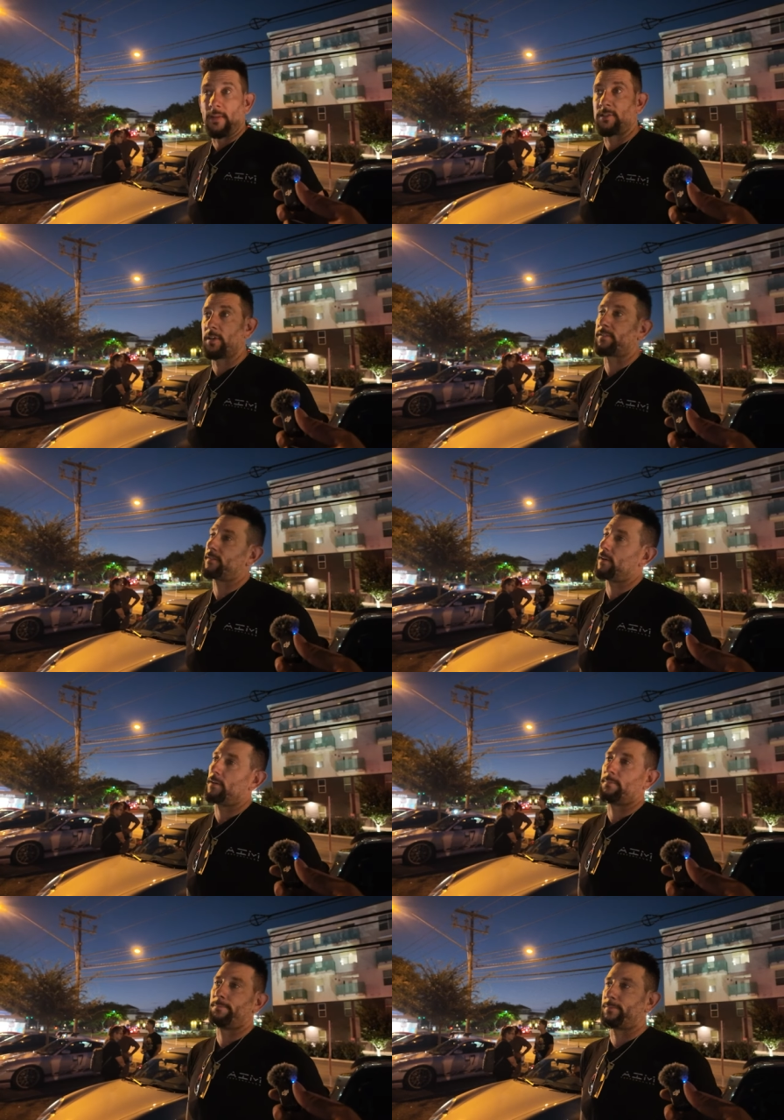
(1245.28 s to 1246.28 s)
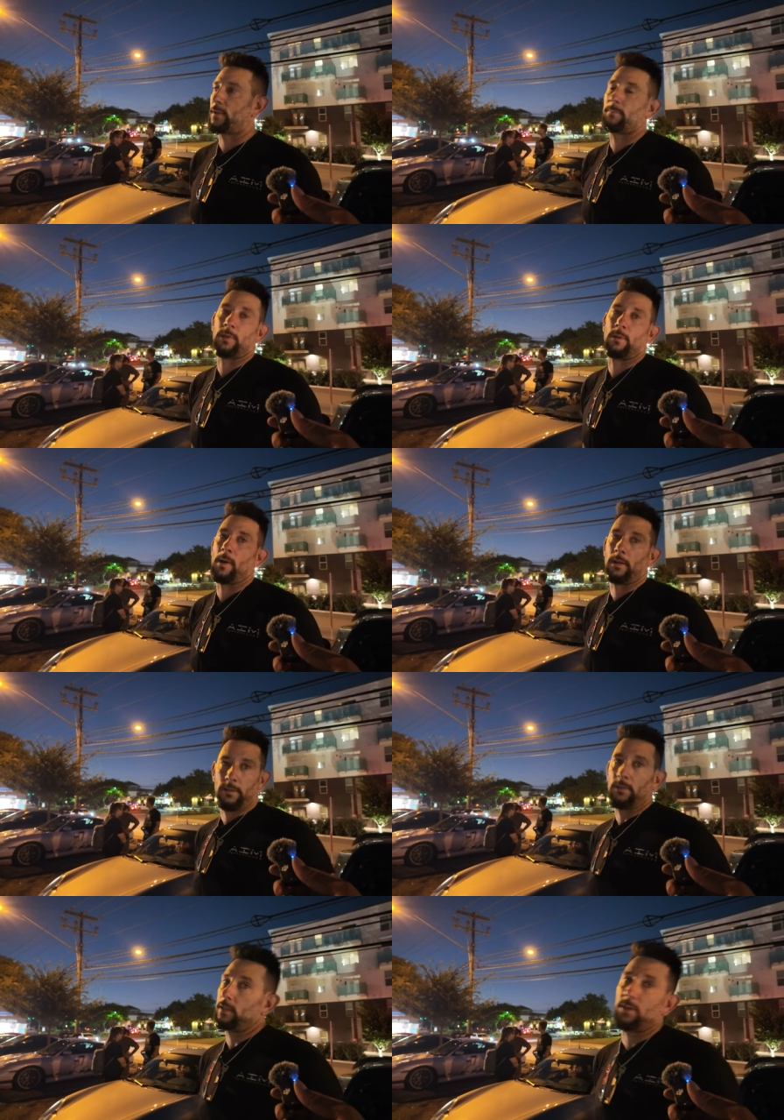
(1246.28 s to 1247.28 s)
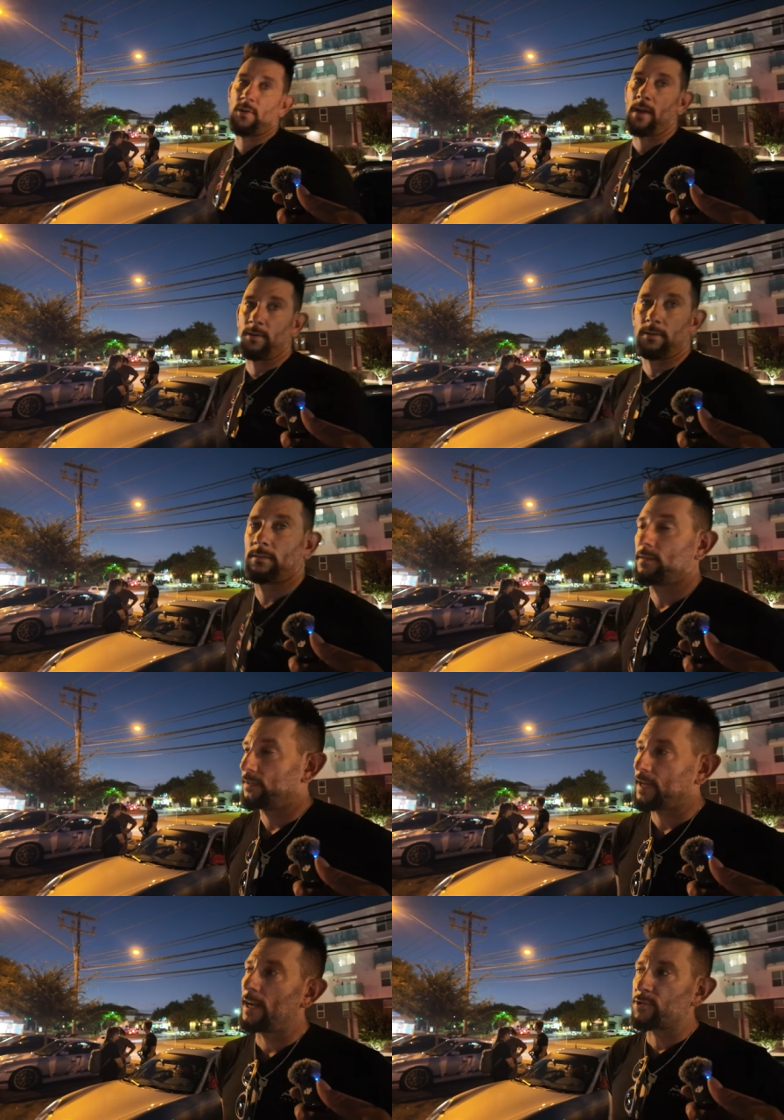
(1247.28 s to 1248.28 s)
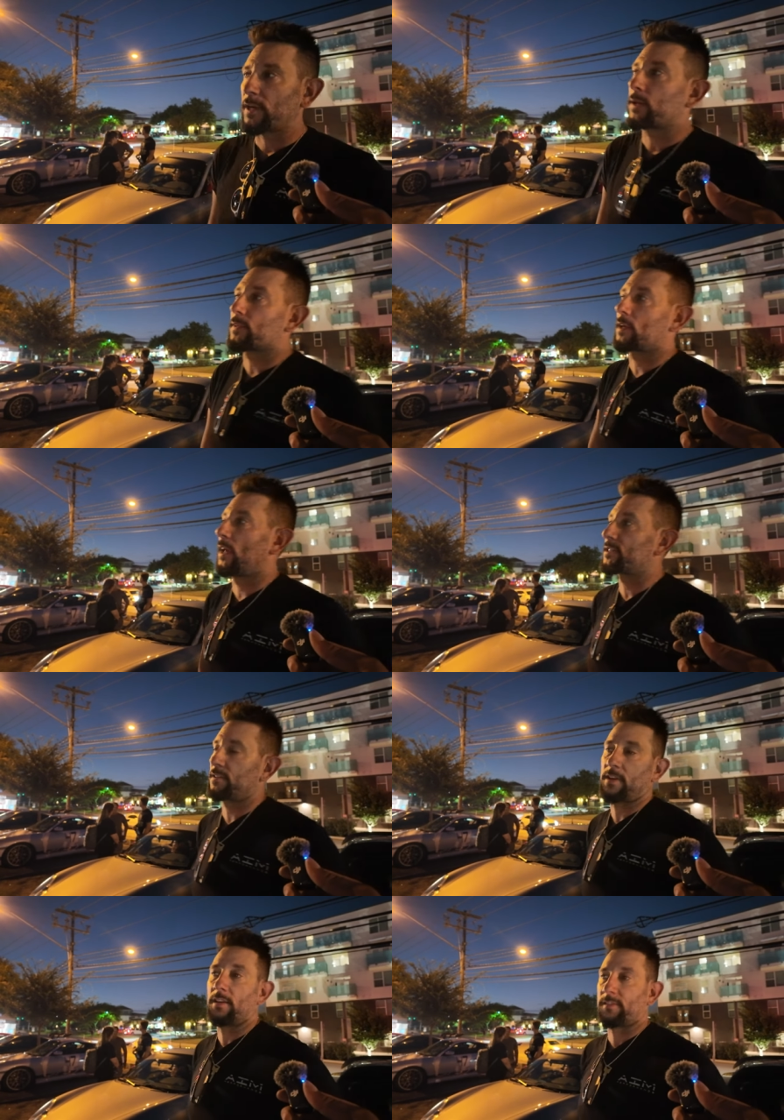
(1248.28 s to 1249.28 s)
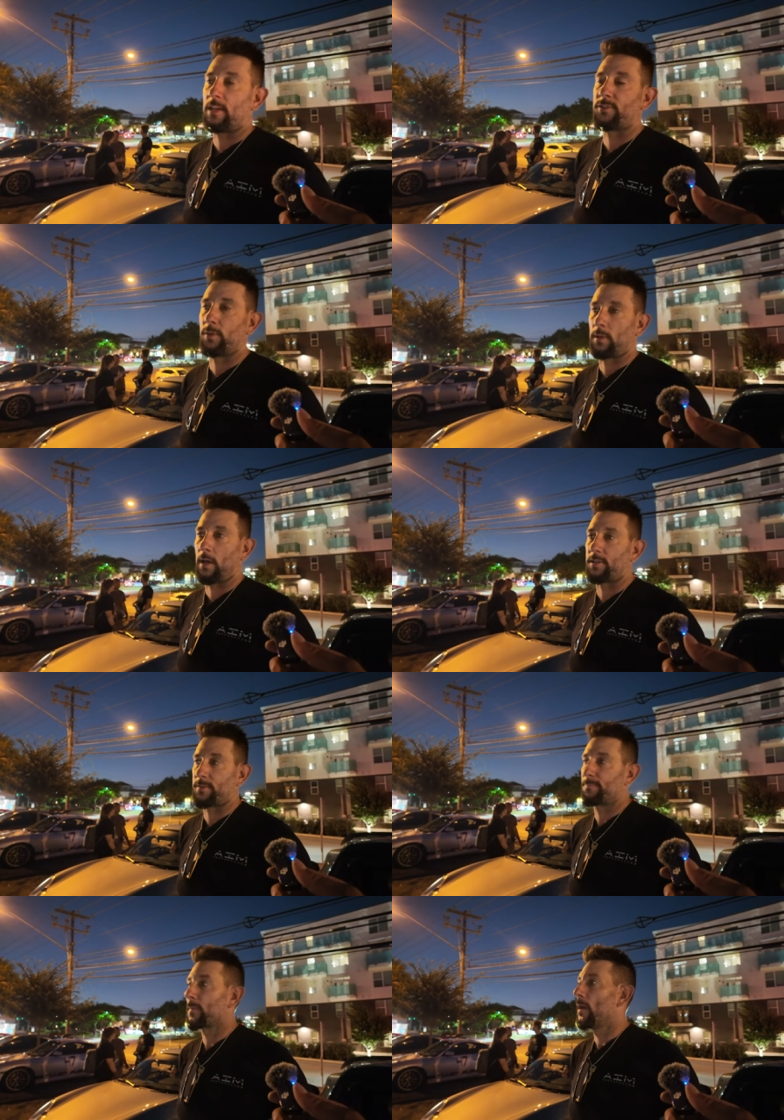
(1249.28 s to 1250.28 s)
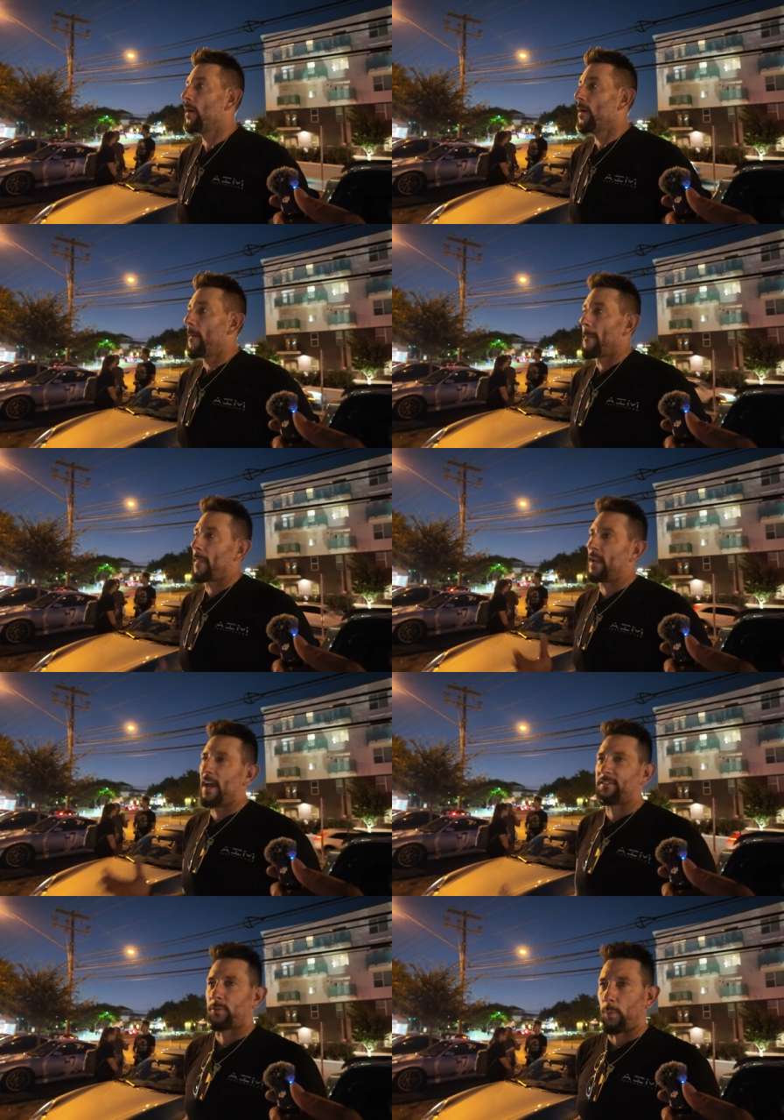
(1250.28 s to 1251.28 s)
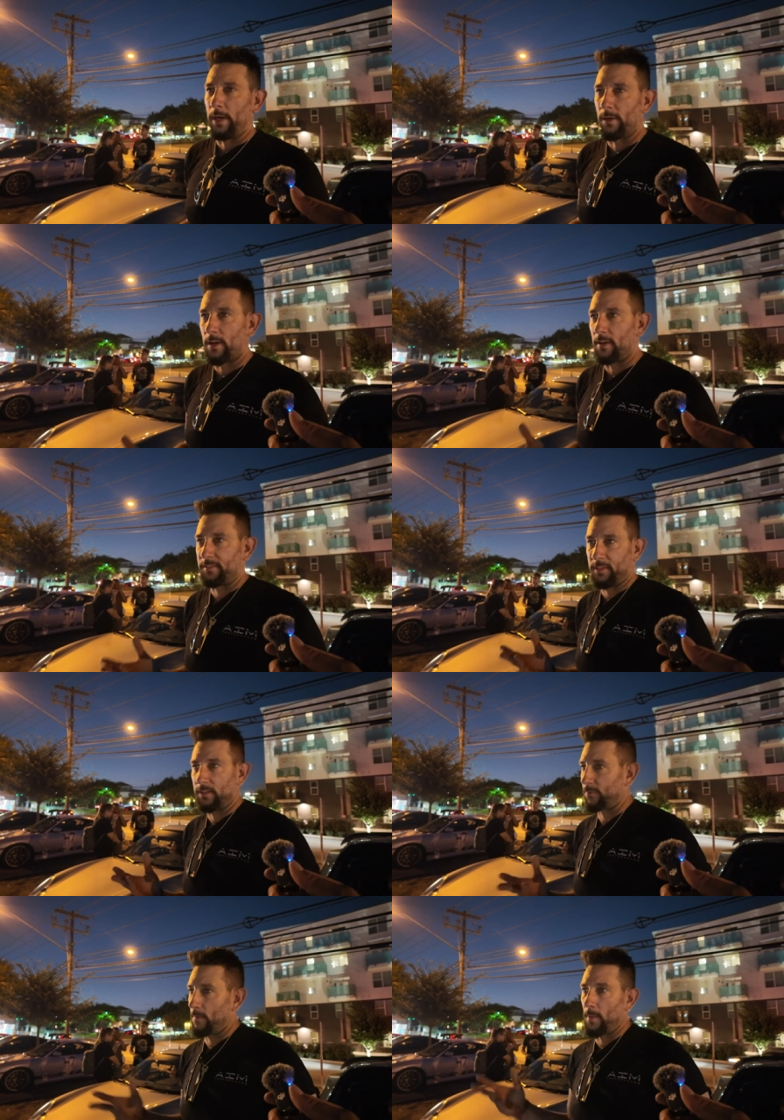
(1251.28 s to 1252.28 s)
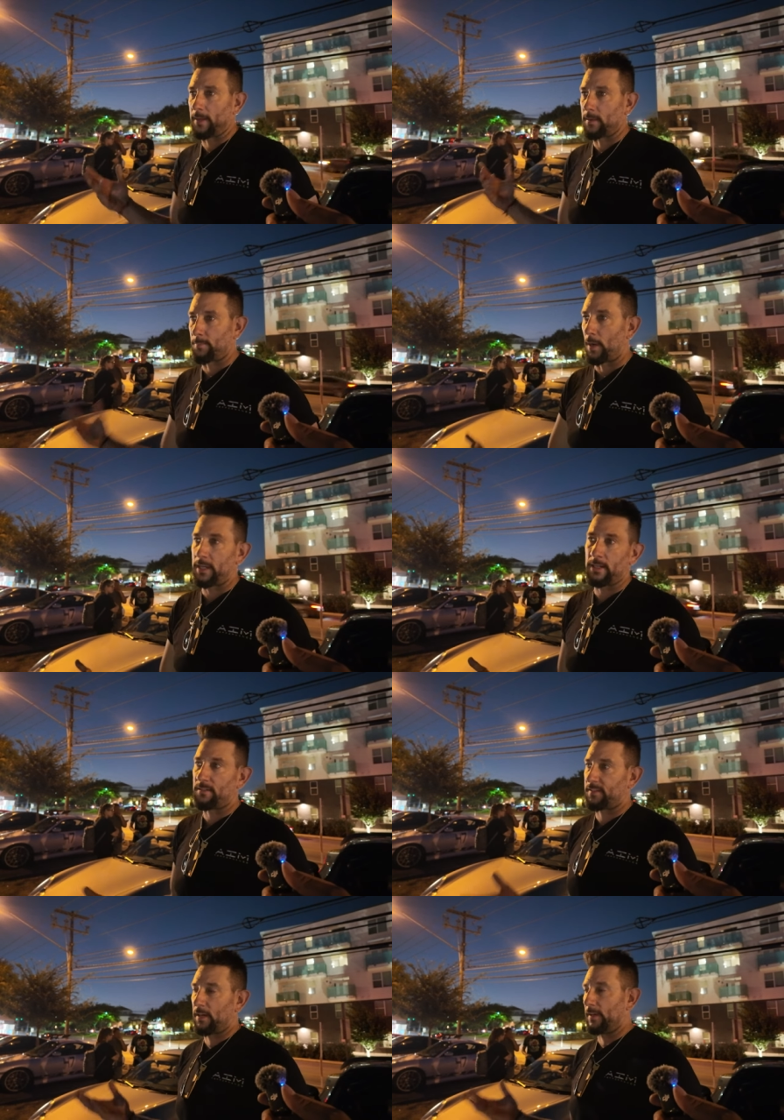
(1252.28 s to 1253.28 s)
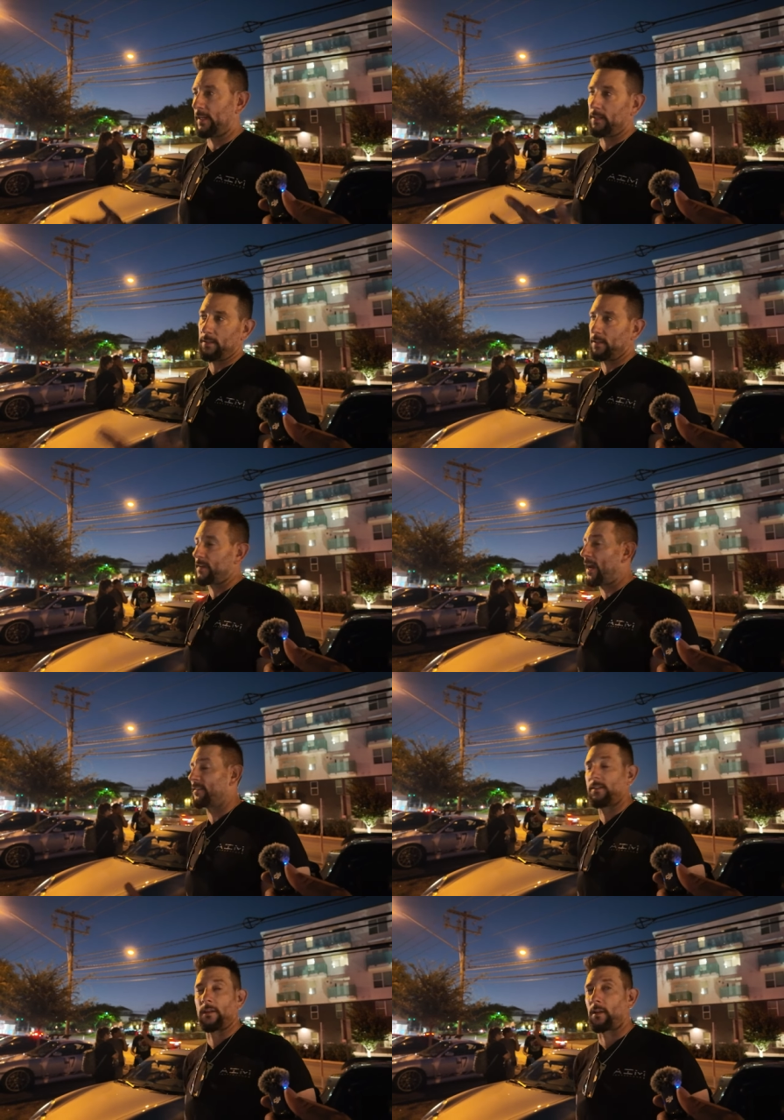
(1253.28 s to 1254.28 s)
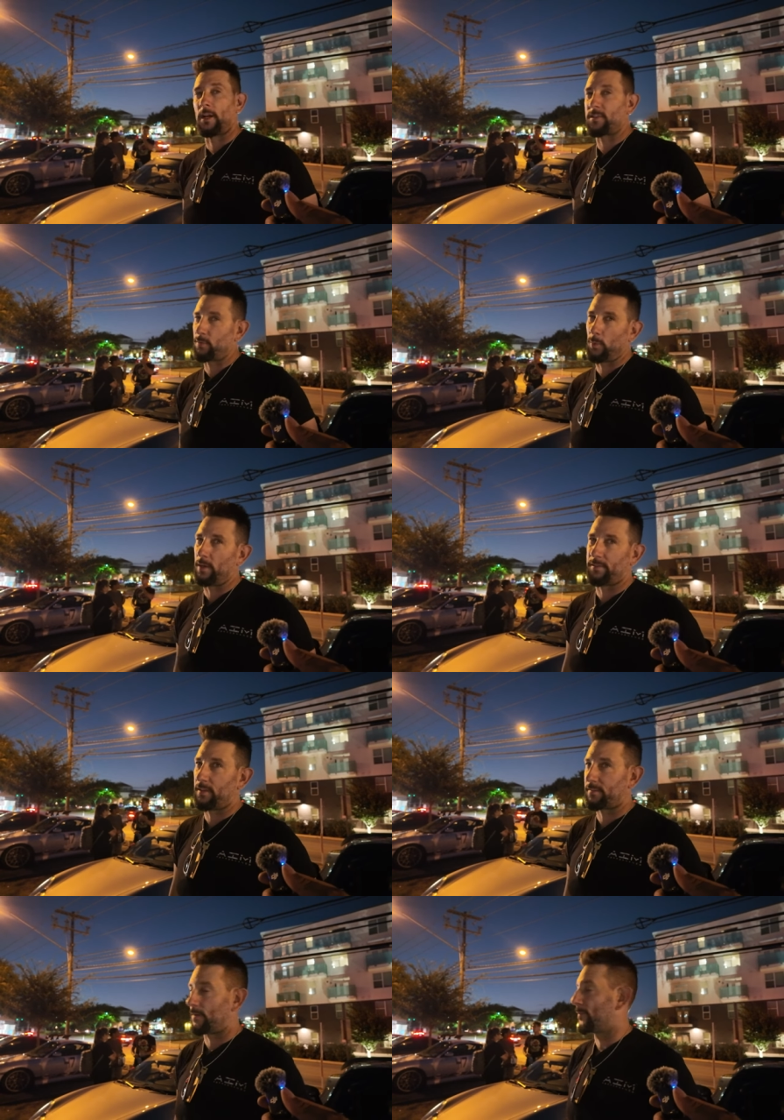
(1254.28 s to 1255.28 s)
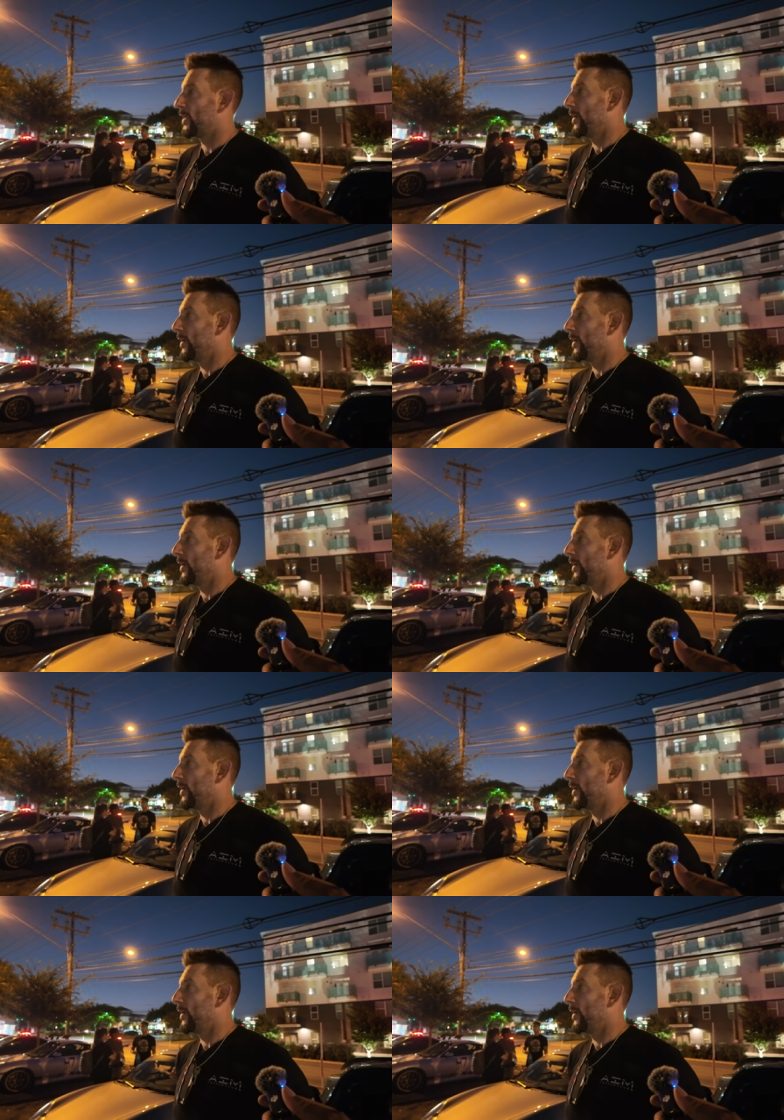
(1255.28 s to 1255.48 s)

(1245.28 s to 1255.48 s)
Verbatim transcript: there's something good about it. You need to drive it. It's kind of tricky with the clutch. It's got a stage 2 clutch, and it has this weird assist from like the braking and steering that ties in the clutch. It's a weird system.